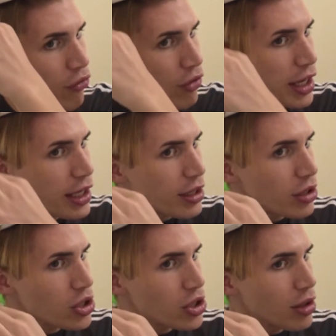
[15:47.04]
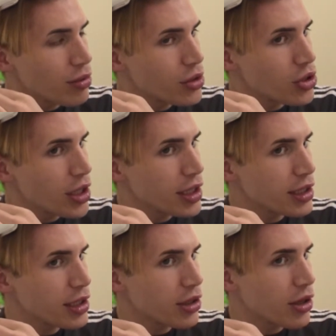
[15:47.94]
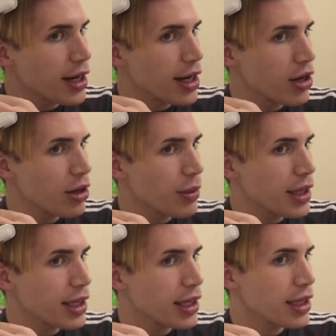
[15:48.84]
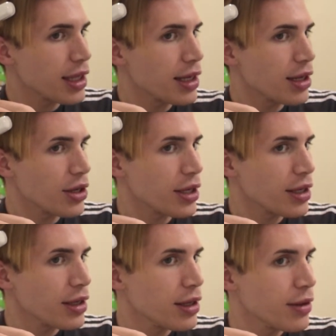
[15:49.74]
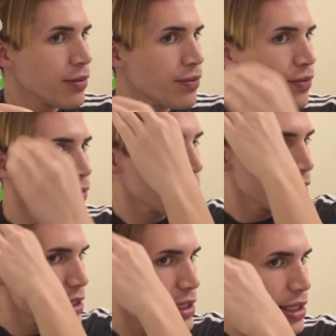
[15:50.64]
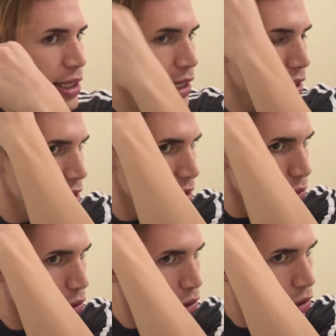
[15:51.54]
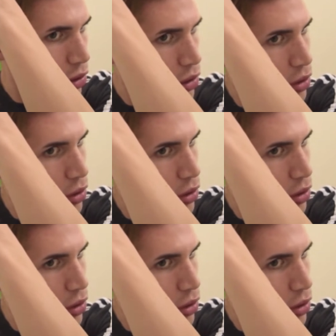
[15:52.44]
really good job straightening your hair and making it that like slick, smooth,